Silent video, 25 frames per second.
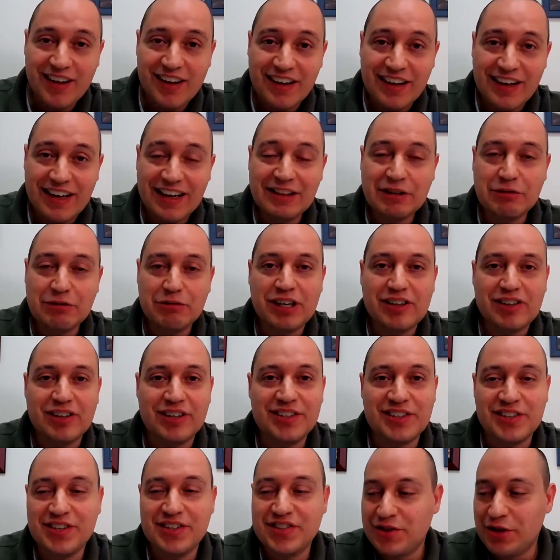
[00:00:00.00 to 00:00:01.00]
Hillary
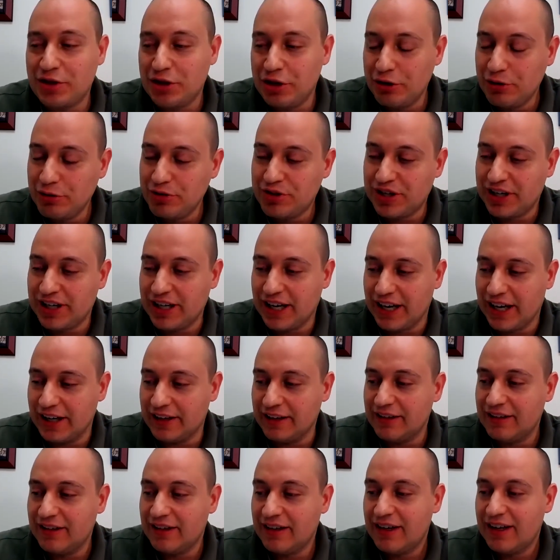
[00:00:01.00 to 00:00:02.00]
Clinton's in the news
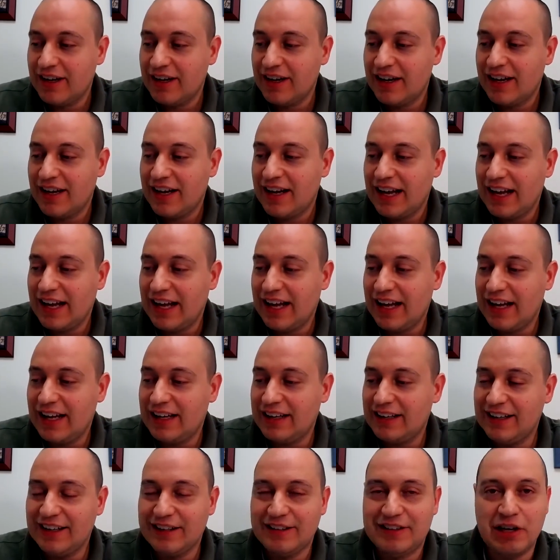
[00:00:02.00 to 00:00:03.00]
again.
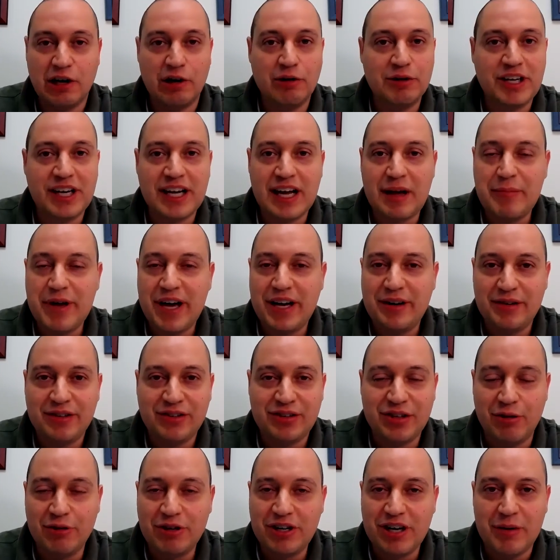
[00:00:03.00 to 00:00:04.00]
And don't come at
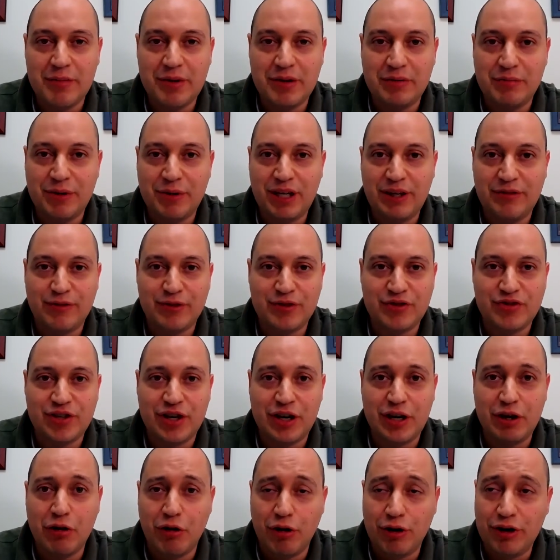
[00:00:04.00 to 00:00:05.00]
don't come at me for
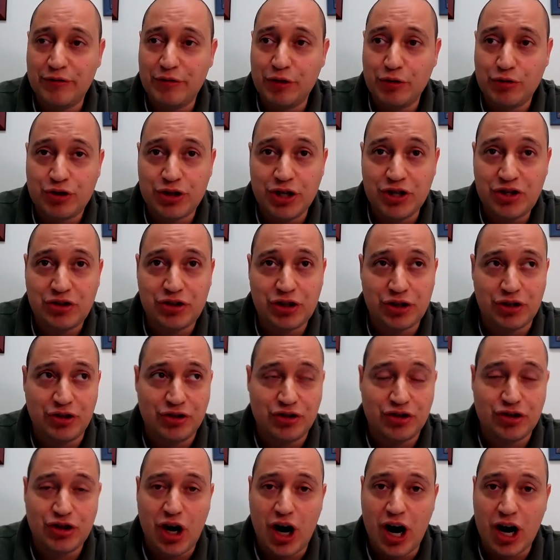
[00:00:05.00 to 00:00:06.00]
saying, well, if you just
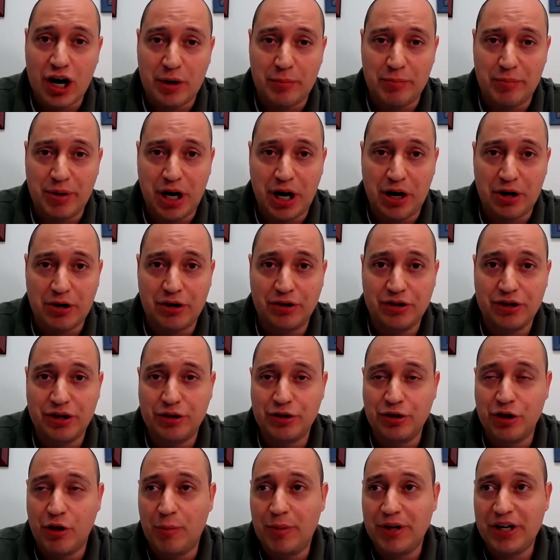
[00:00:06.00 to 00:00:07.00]
didn't talk about her, no,
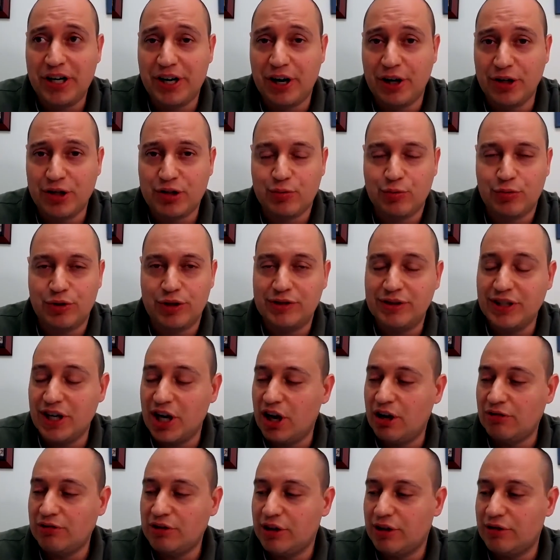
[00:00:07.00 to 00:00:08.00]
nobody else would.
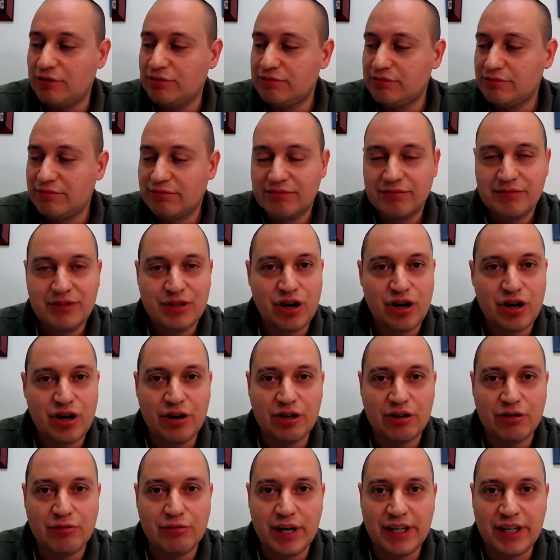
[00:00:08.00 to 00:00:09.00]
No, no, it's an
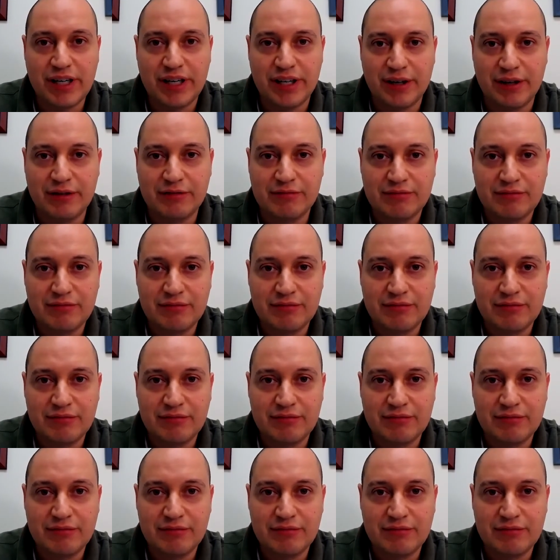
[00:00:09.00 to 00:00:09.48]
article right here.